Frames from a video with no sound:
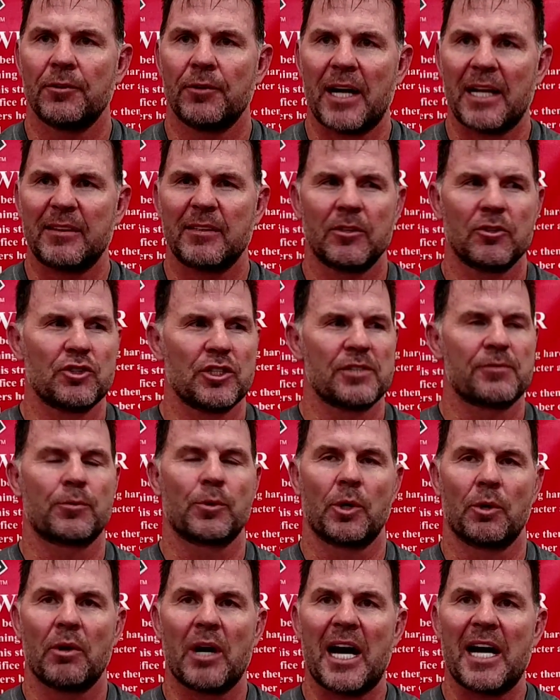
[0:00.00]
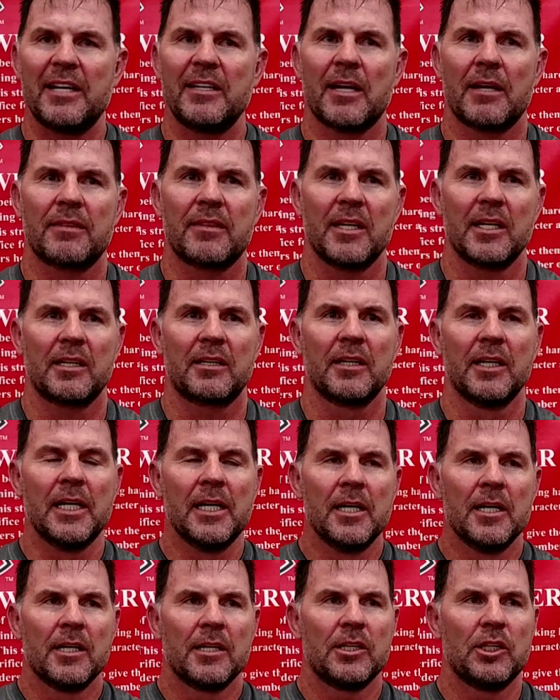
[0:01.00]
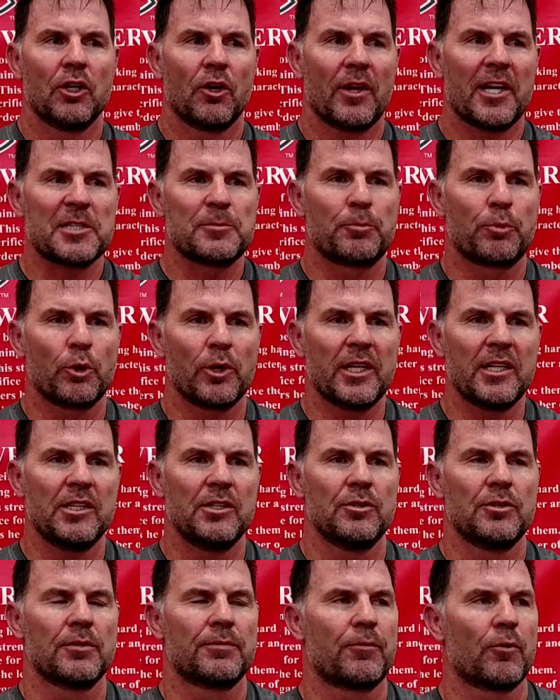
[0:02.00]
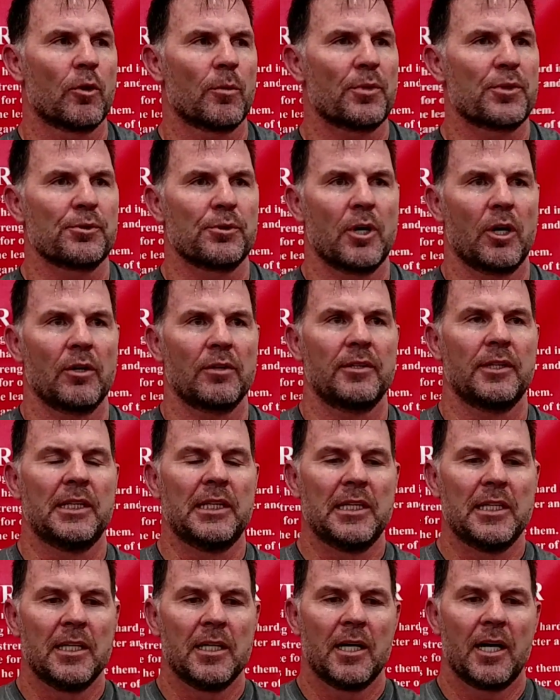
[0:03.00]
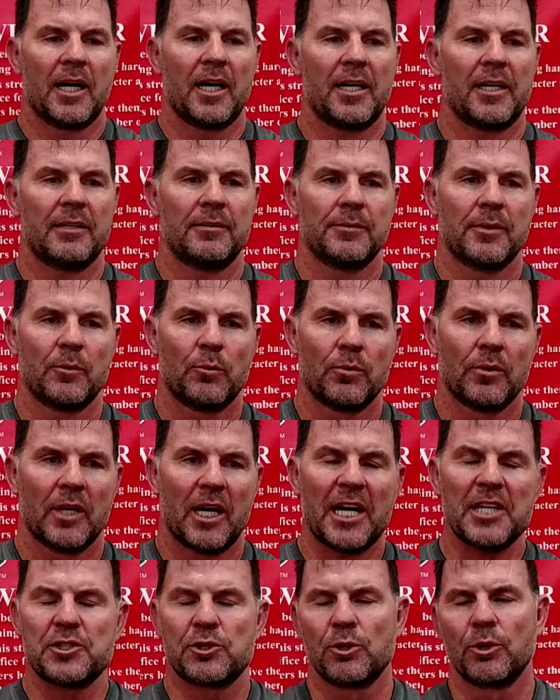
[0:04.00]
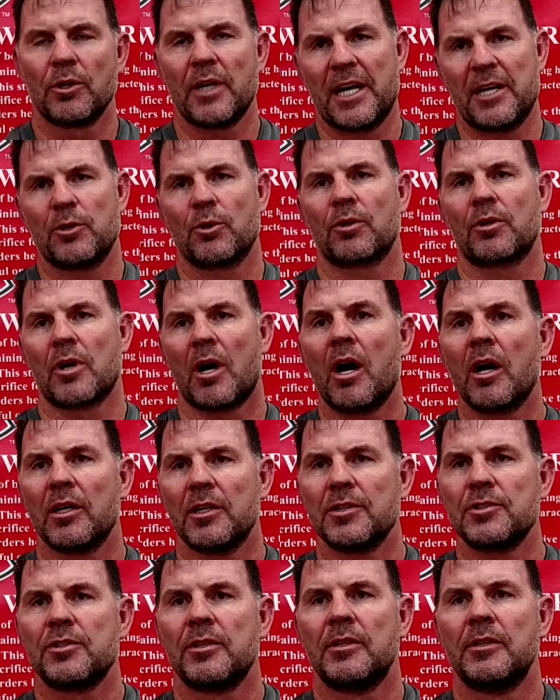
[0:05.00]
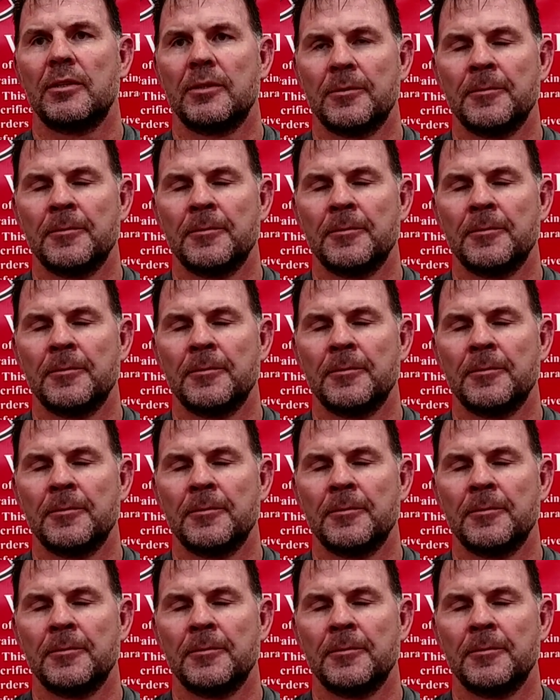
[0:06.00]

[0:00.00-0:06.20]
They're not there just for a ride, and I think, you know, that's pretty uniform throughout uh, high school and or college.